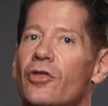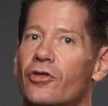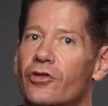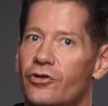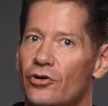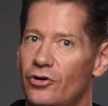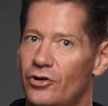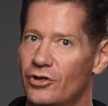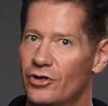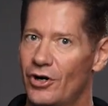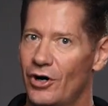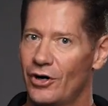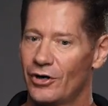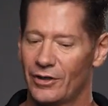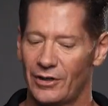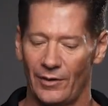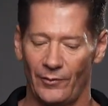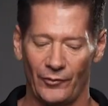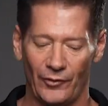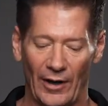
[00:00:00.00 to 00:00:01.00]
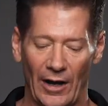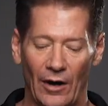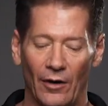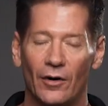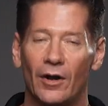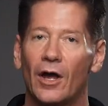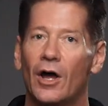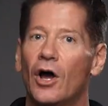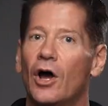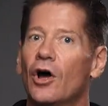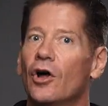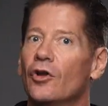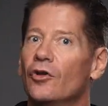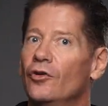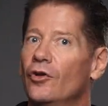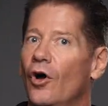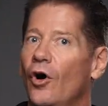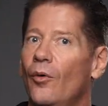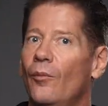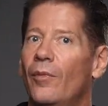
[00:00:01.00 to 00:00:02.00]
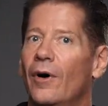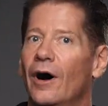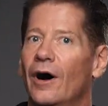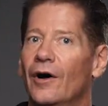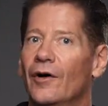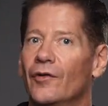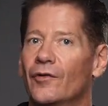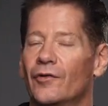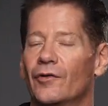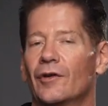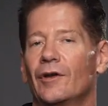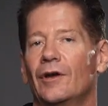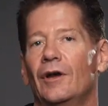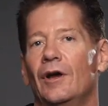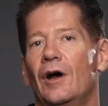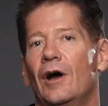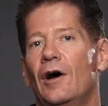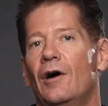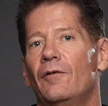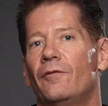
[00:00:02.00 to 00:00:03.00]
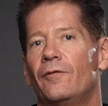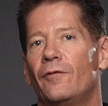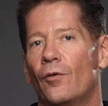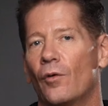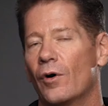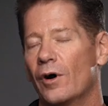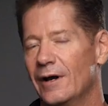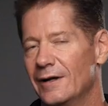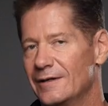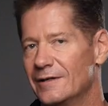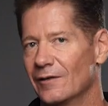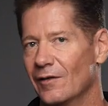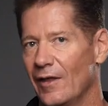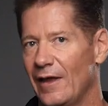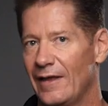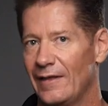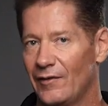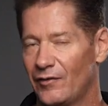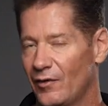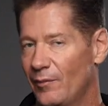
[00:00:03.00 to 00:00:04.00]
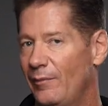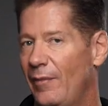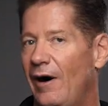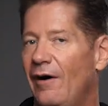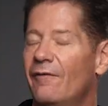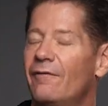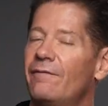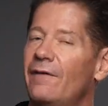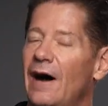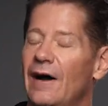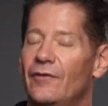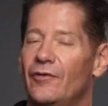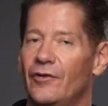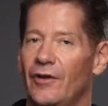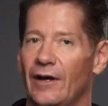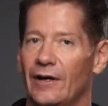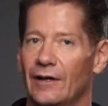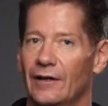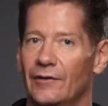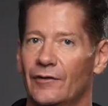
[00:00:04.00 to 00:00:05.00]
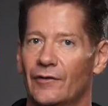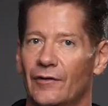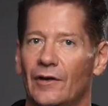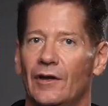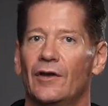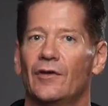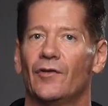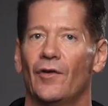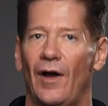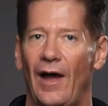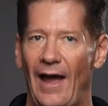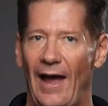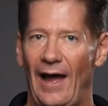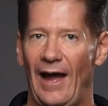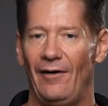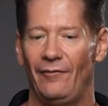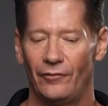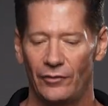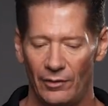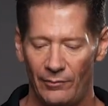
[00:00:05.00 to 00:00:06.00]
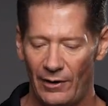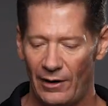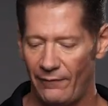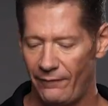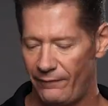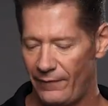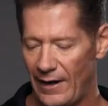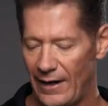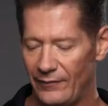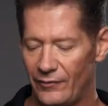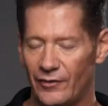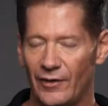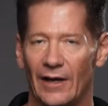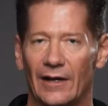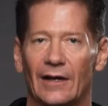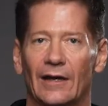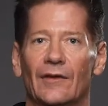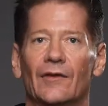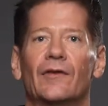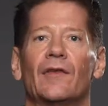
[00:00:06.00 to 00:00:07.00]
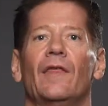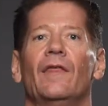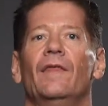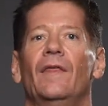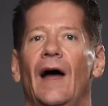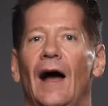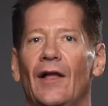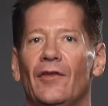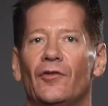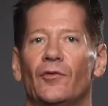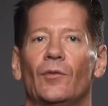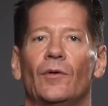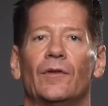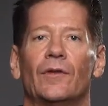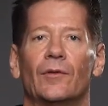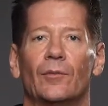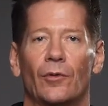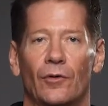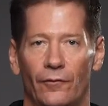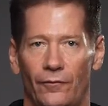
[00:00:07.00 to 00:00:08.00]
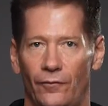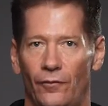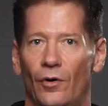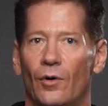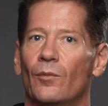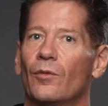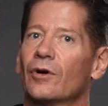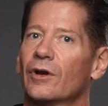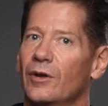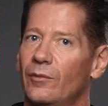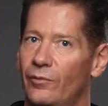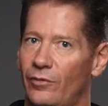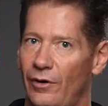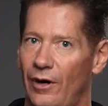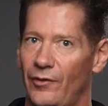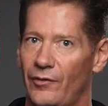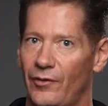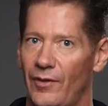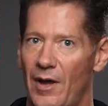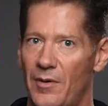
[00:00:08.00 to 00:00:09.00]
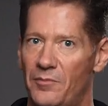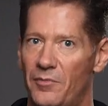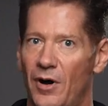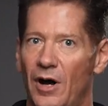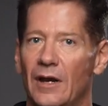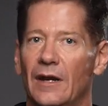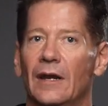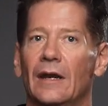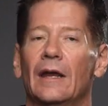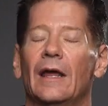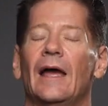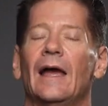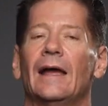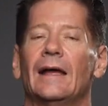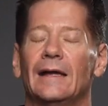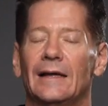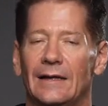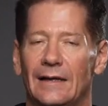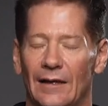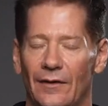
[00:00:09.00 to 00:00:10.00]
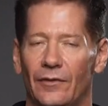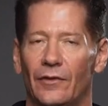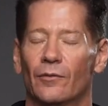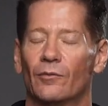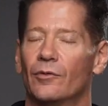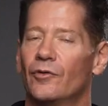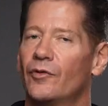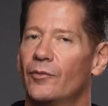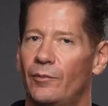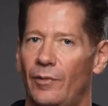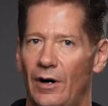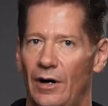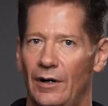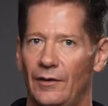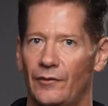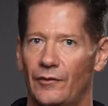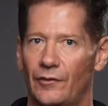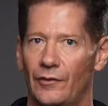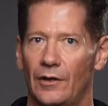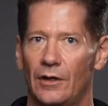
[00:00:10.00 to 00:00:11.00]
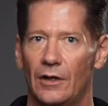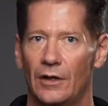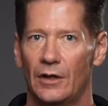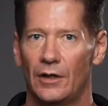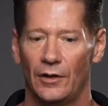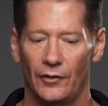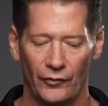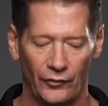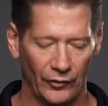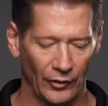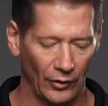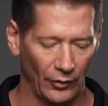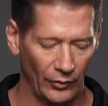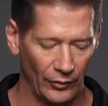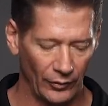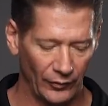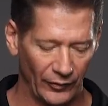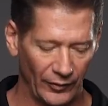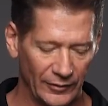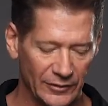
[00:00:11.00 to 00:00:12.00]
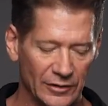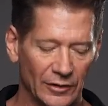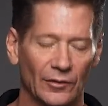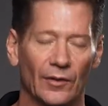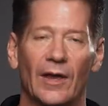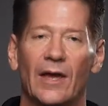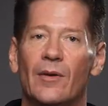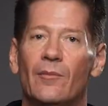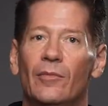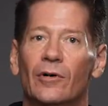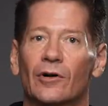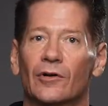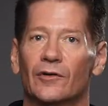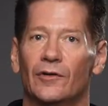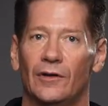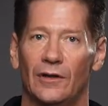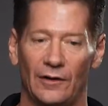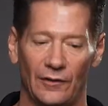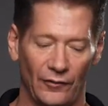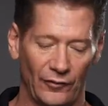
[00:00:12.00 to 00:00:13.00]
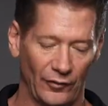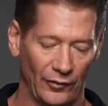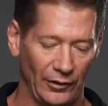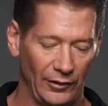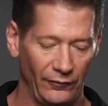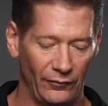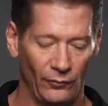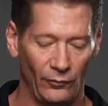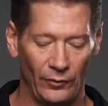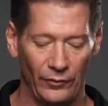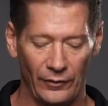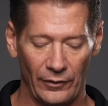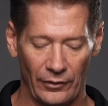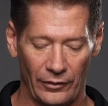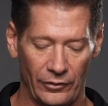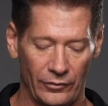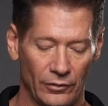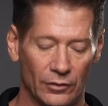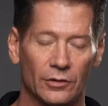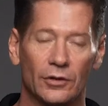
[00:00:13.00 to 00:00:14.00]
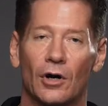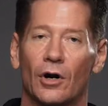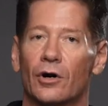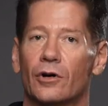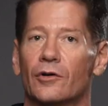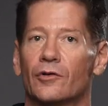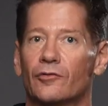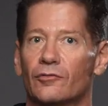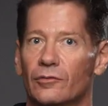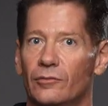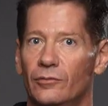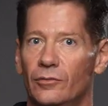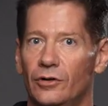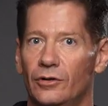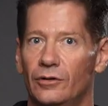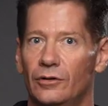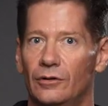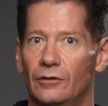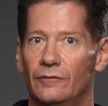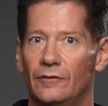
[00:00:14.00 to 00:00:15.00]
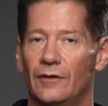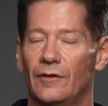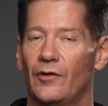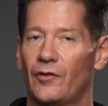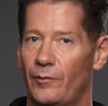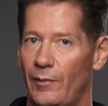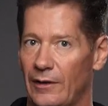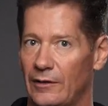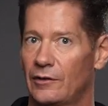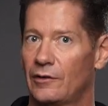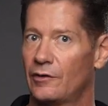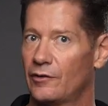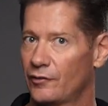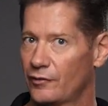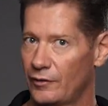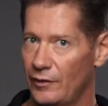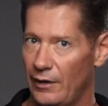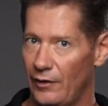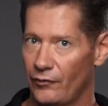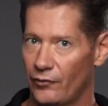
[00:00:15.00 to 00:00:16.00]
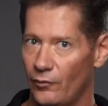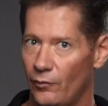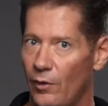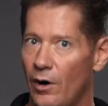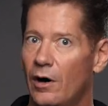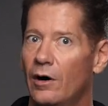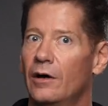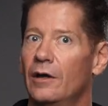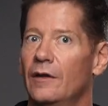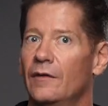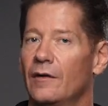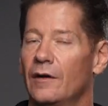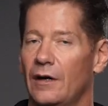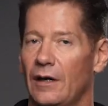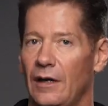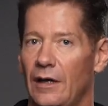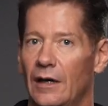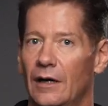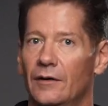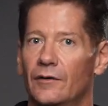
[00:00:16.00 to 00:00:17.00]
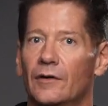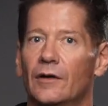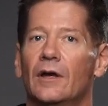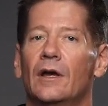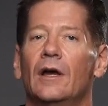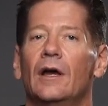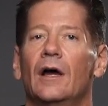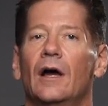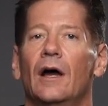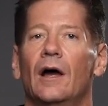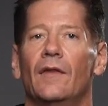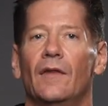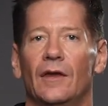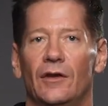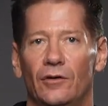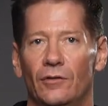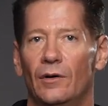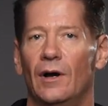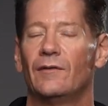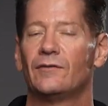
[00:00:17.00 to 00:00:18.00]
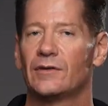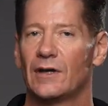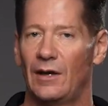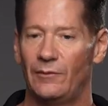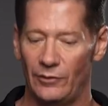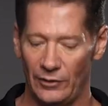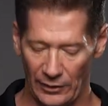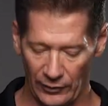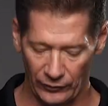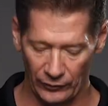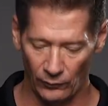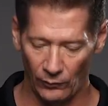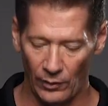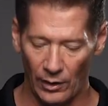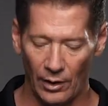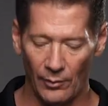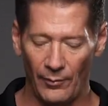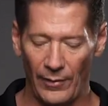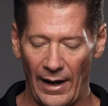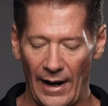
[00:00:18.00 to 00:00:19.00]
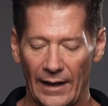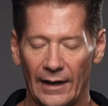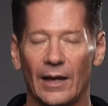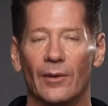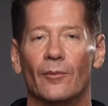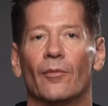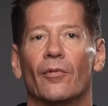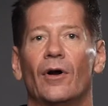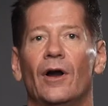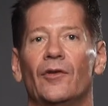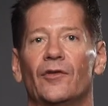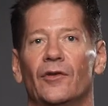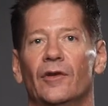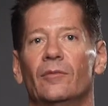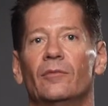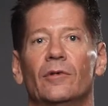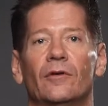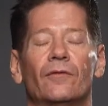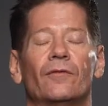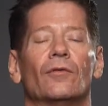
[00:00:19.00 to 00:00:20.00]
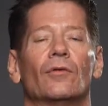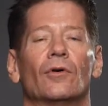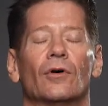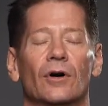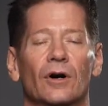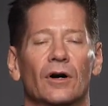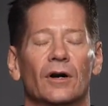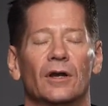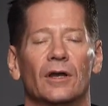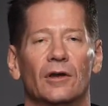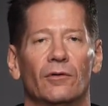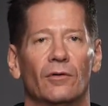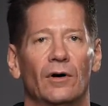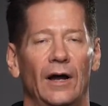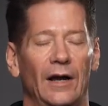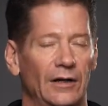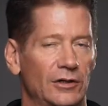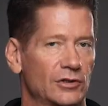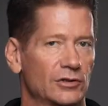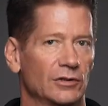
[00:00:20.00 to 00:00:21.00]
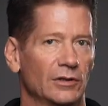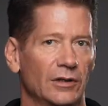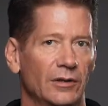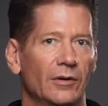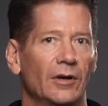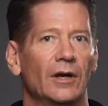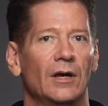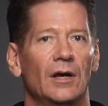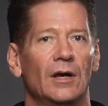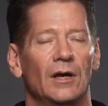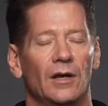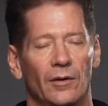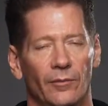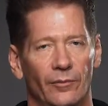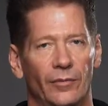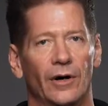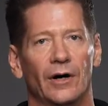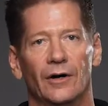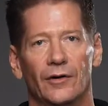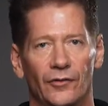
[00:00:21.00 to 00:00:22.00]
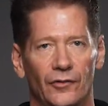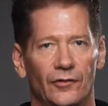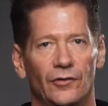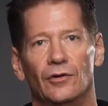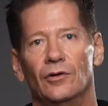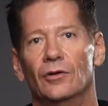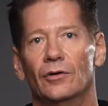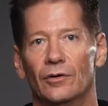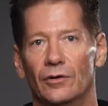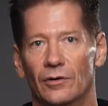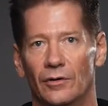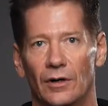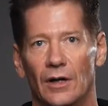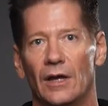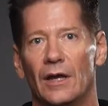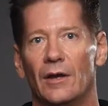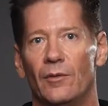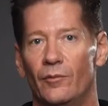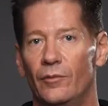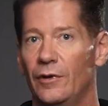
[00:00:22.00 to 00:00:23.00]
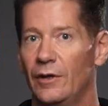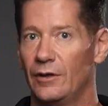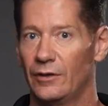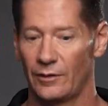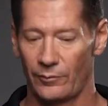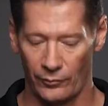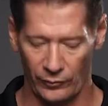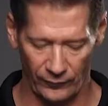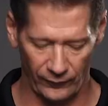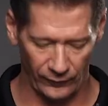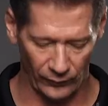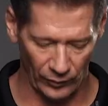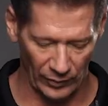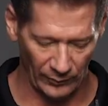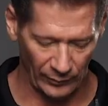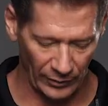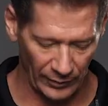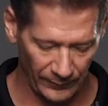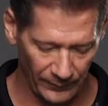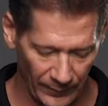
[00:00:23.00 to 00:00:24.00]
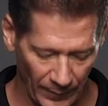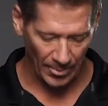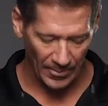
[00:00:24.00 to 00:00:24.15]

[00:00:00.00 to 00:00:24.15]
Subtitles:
3rd card comes out, no buzz, for a delay that's about 5 seconds. So after about 5 seconds, that's when the performer can press that button and get the response. So there's a delay built in. So even when the 3rd card is removed and the spectator still has the wallet in their hand, that you have time to get the wallet back and press it before it will actually buzz you, being the performer.